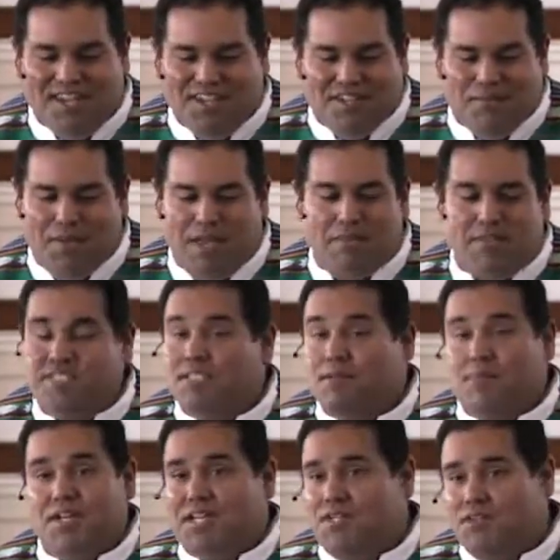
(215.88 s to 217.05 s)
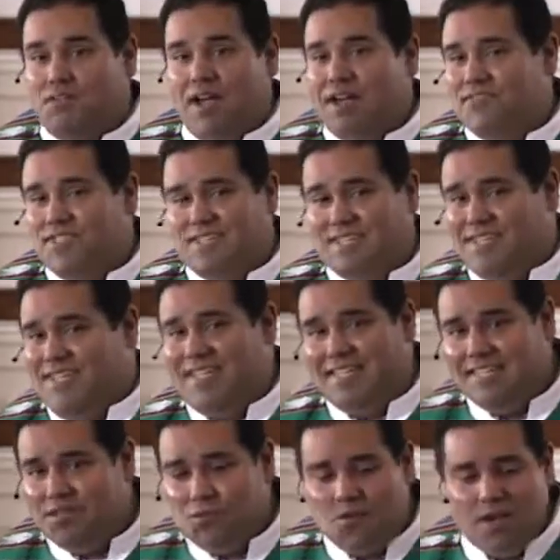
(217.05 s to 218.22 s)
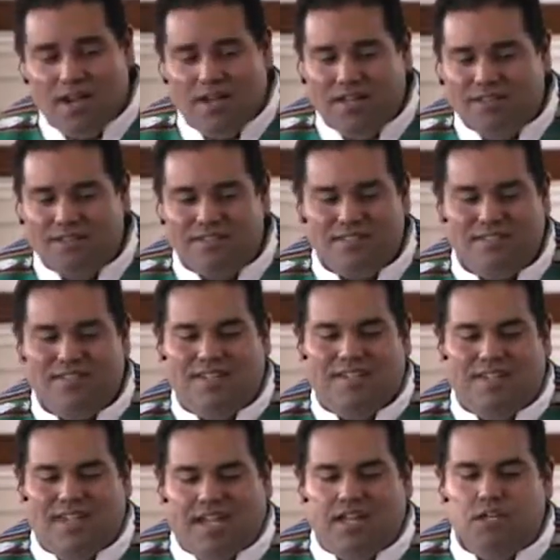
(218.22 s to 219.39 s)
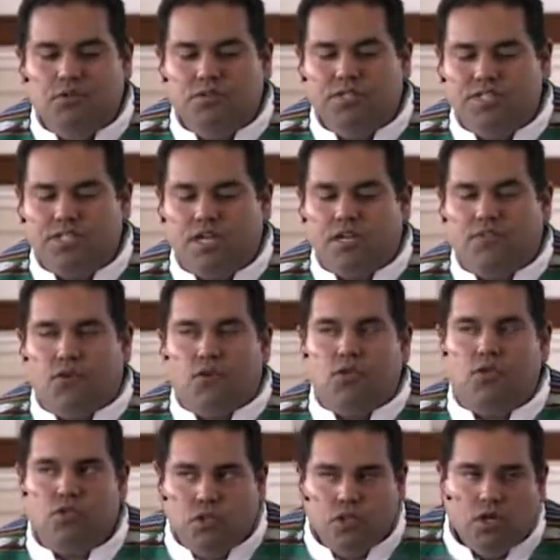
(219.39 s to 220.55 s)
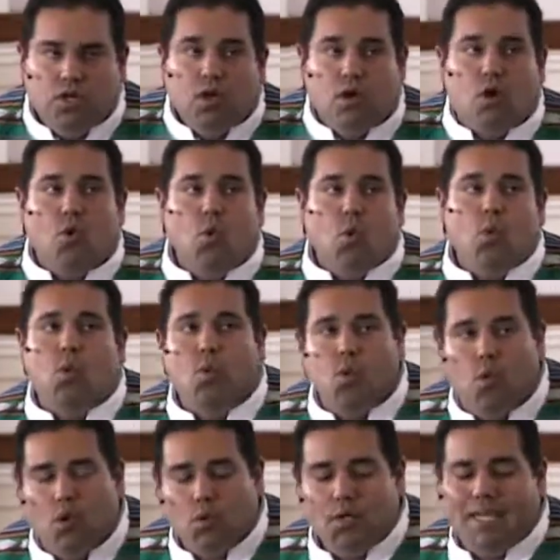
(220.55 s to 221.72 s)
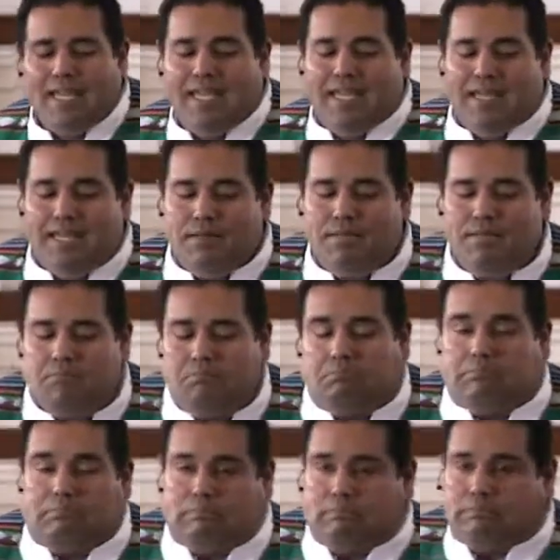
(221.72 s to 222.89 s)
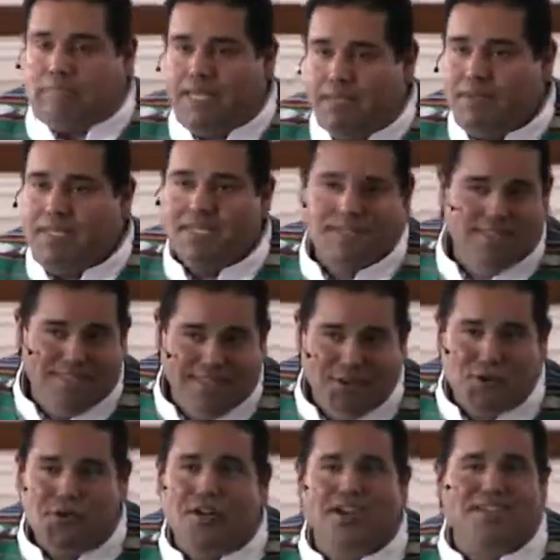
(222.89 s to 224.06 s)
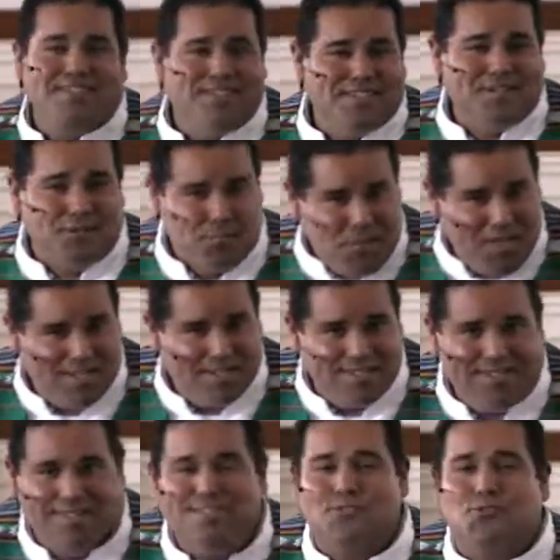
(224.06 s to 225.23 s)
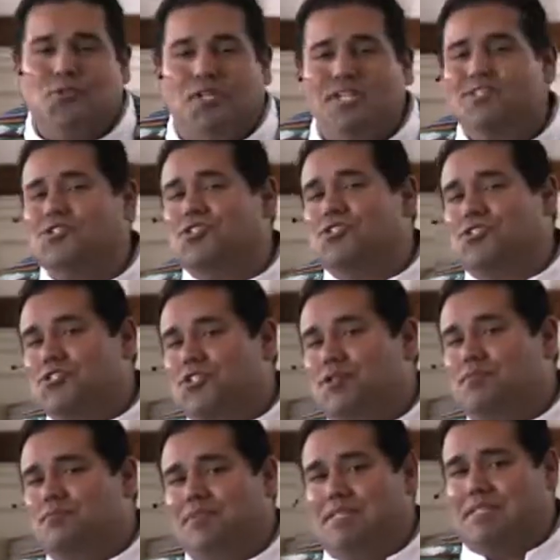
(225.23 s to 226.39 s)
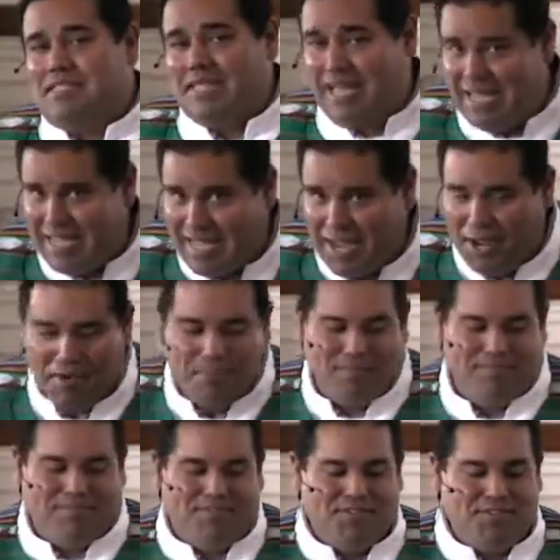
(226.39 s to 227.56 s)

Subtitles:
maybe somebody you haven't seen in a while, and you discover, oh, okay, maybe they're not as committed to this relationship as I am,